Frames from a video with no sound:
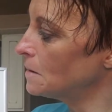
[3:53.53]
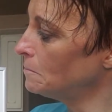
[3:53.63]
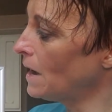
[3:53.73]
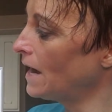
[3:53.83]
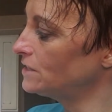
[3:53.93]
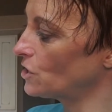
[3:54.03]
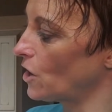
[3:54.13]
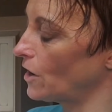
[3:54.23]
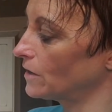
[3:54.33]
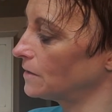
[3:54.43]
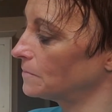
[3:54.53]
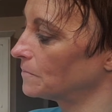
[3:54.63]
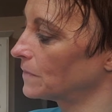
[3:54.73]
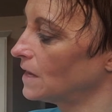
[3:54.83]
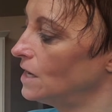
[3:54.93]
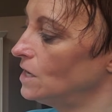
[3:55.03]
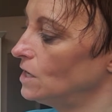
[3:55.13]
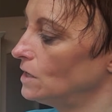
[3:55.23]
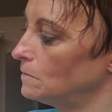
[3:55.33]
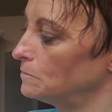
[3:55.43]
My dog.
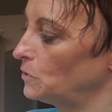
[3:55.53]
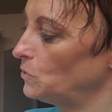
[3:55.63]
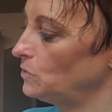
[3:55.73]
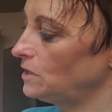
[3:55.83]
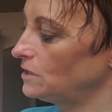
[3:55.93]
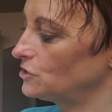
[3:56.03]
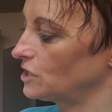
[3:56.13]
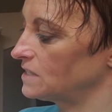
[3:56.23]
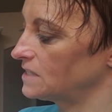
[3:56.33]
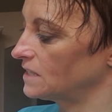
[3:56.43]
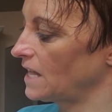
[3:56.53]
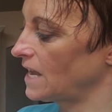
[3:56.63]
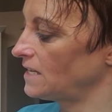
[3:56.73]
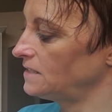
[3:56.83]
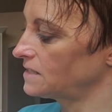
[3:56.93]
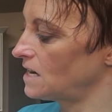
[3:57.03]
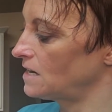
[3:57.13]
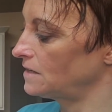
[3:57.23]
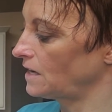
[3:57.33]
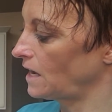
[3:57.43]
Boone just lays
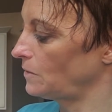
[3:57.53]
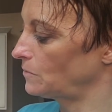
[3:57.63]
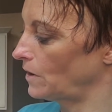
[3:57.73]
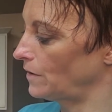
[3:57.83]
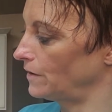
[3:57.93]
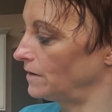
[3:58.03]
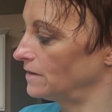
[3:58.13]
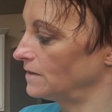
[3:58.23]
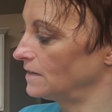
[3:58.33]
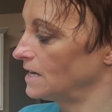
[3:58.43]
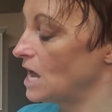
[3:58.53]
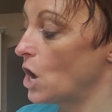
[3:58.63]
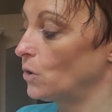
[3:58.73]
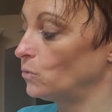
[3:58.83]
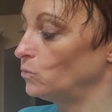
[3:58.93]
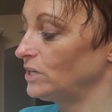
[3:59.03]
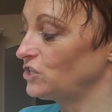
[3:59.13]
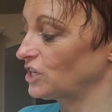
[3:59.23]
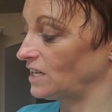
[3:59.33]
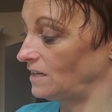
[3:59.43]
on a rug,
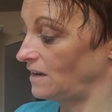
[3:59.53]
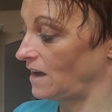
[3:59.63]
wishing